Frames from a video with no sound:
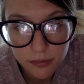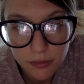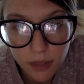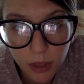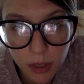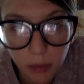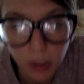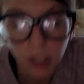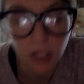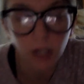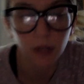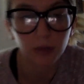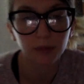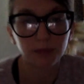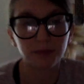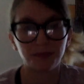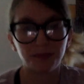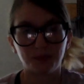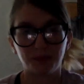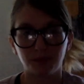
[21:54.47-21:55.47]
There we go.
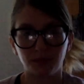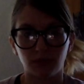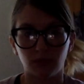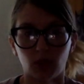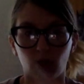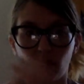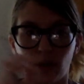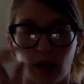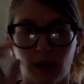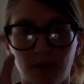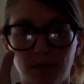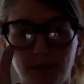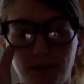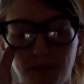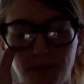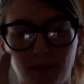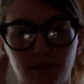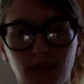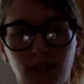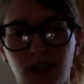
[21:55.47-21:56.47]
Okay.
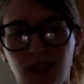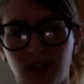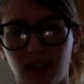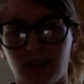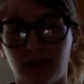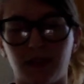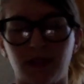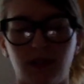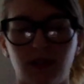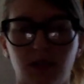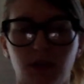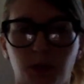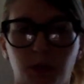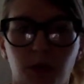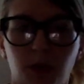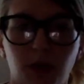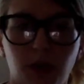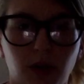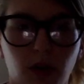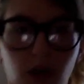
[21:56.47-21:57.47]
That's still
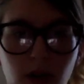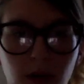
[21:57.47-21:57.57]
pretty dark.